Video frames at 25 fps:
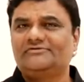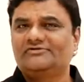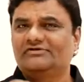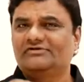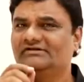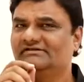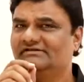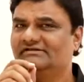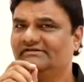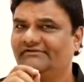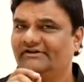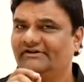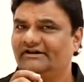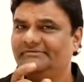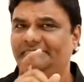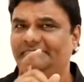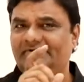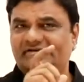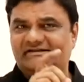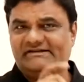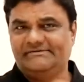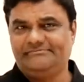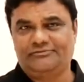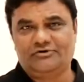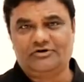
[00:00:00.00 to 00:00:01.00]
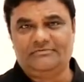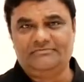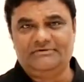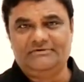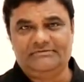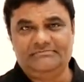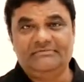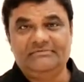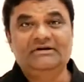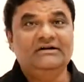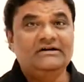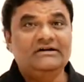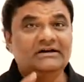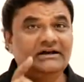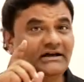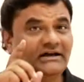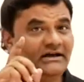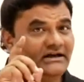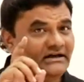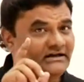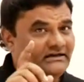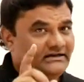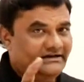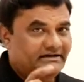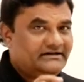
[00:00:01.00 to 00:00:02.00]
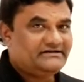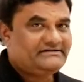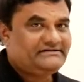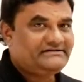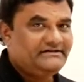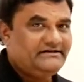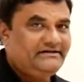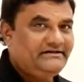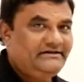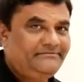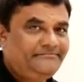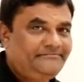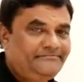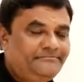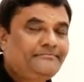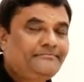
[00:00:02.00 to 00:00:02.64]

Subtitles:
So this is a very basic problem. Let us see.